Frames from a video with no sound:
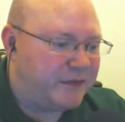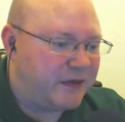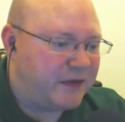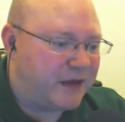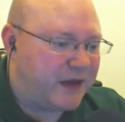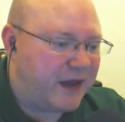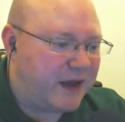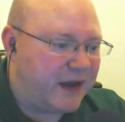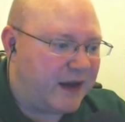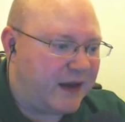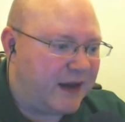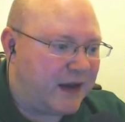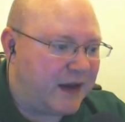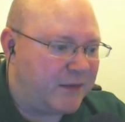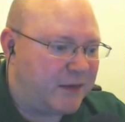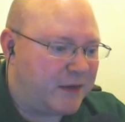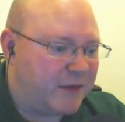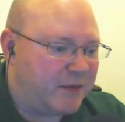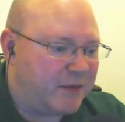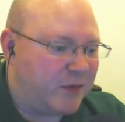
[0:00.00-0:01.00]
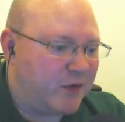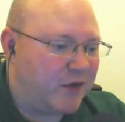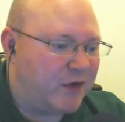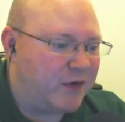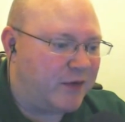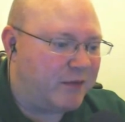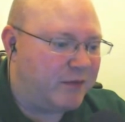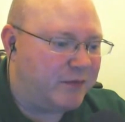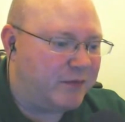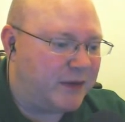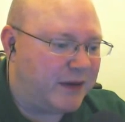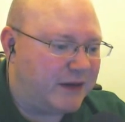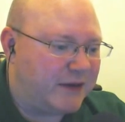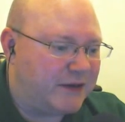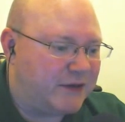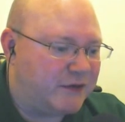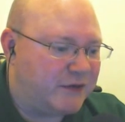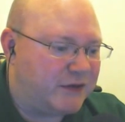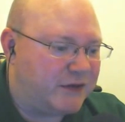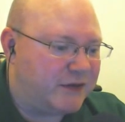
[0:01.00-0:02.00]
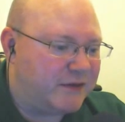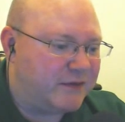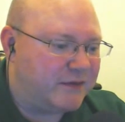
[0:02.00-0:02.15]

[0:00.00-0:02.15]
get a little bit more belligerent.